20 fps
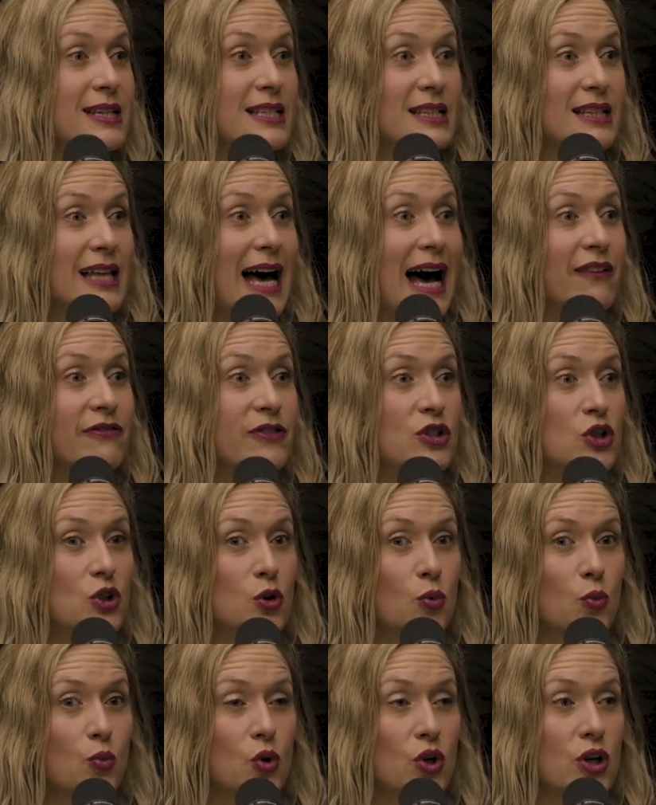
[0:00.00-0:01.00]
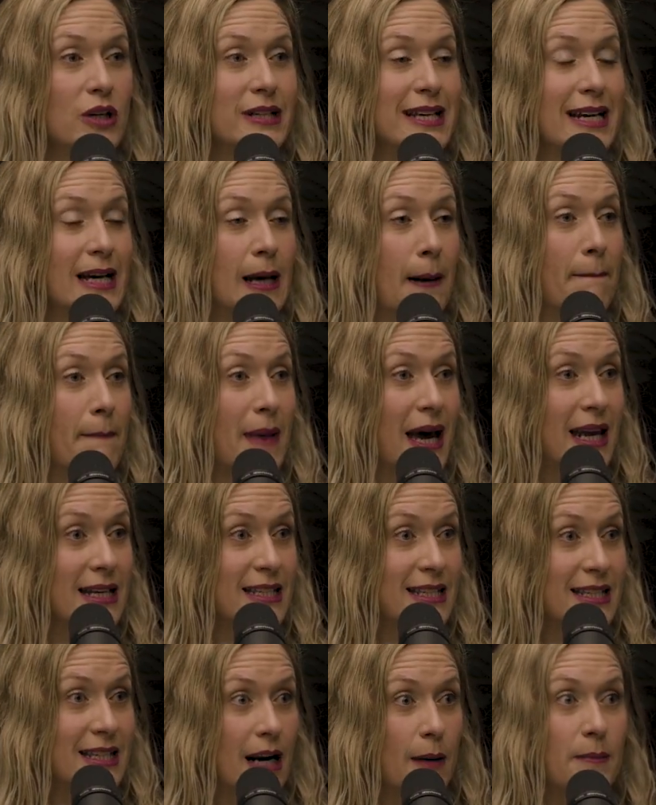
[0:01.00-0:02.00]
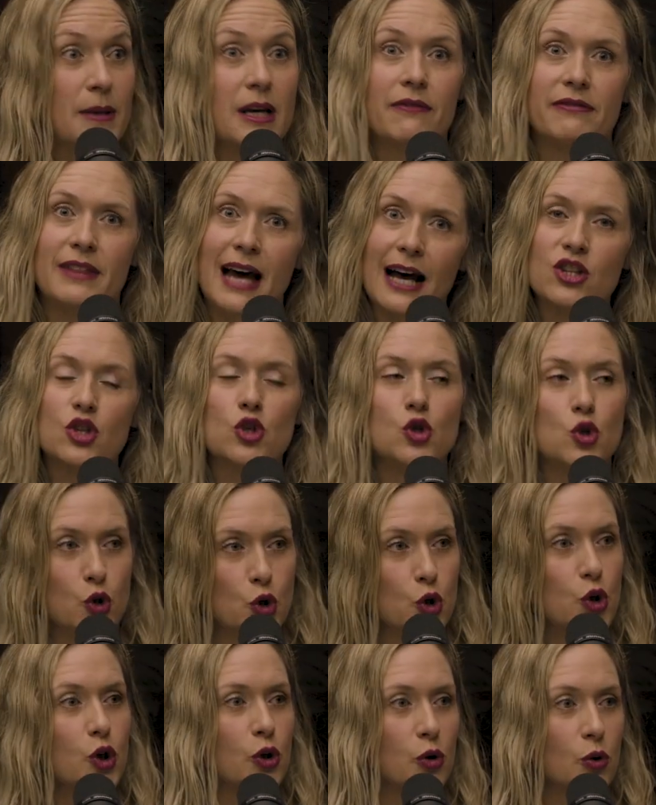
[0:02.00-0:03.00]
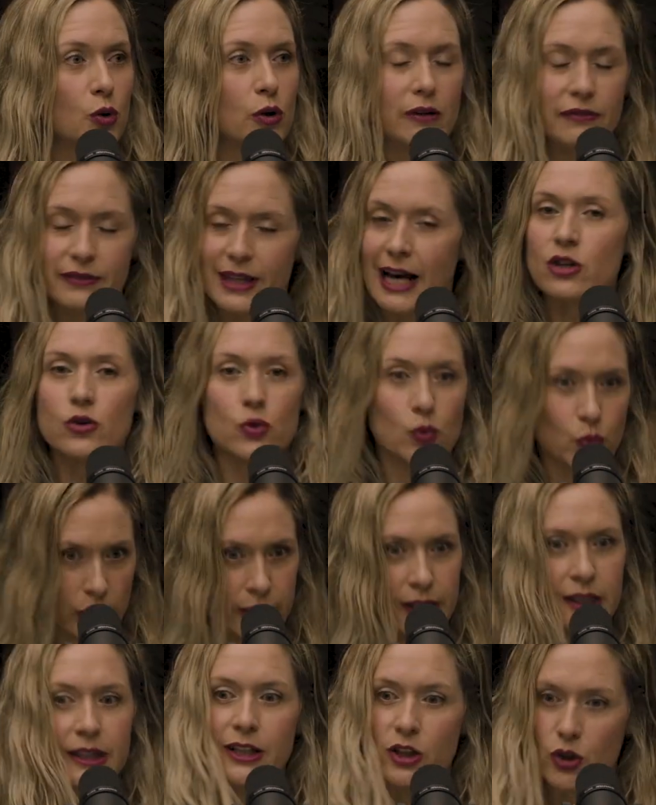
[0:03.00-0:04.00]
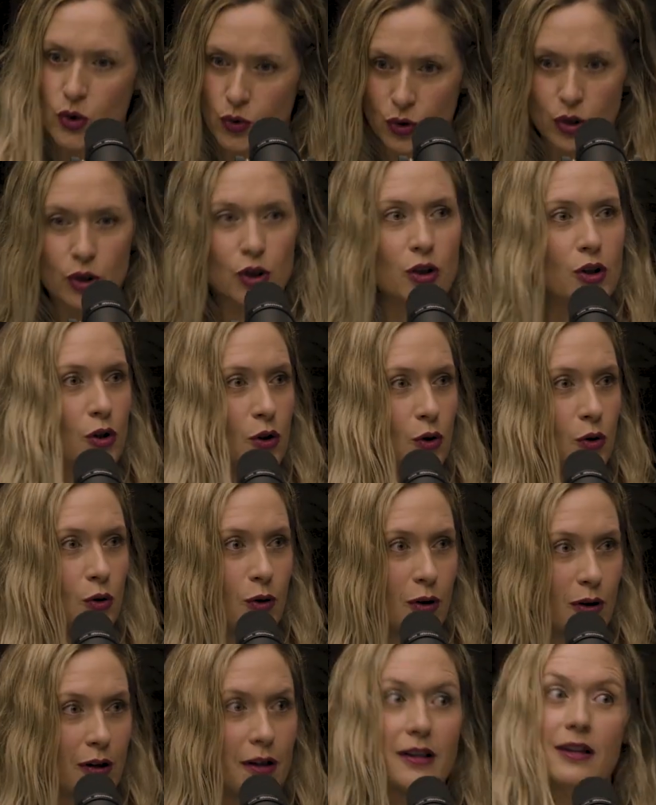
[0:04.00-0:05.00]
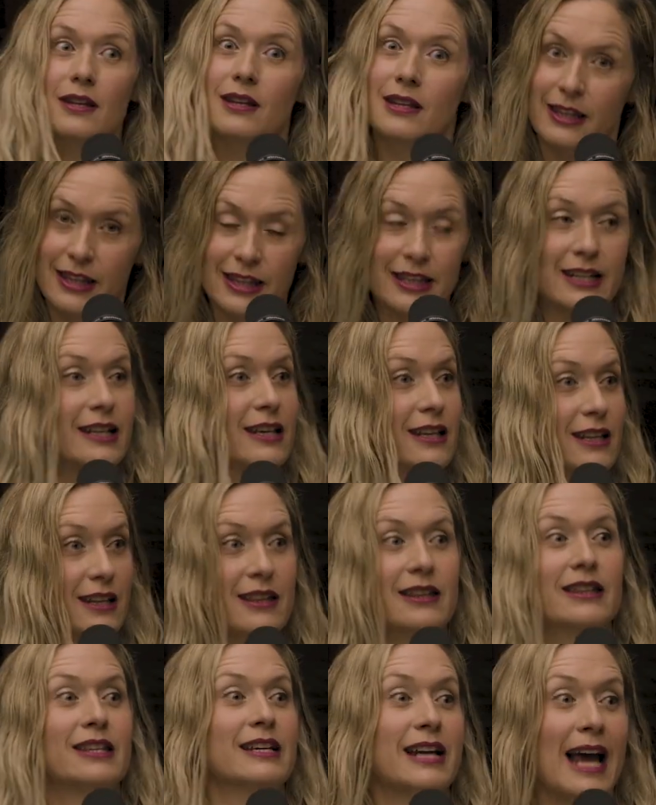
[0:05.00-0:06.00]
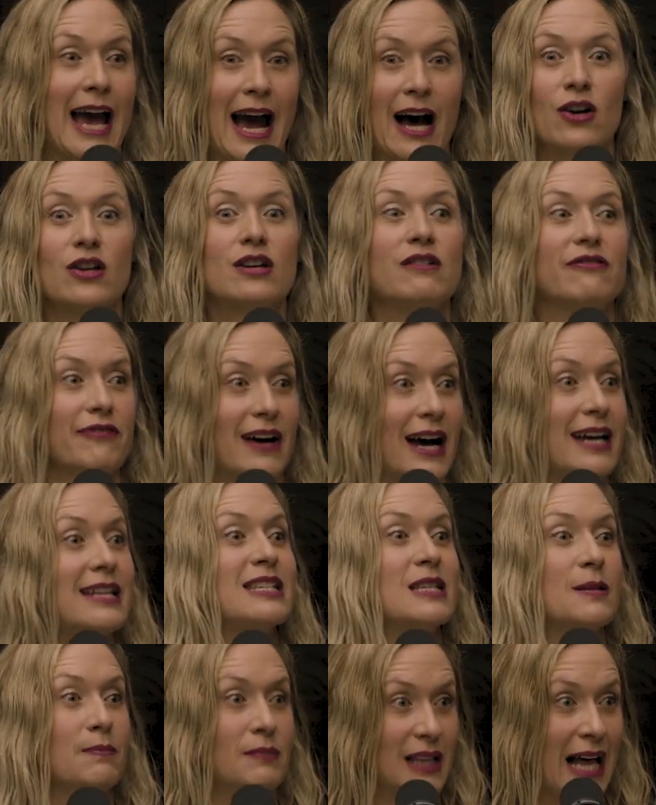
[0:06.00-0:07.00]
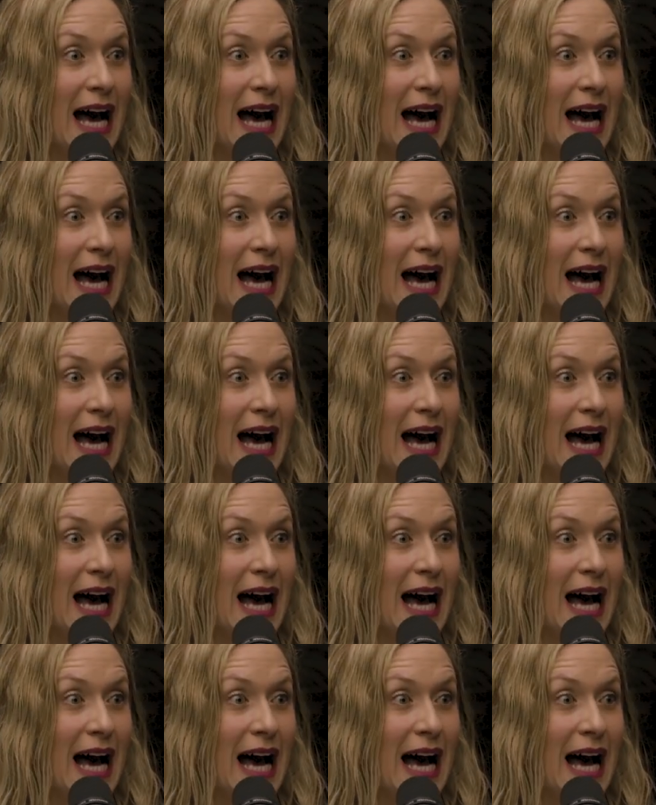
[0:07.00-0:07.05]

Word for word: says laughter works like a medicine. I mean, if that's true, if that's really true, then how do you find some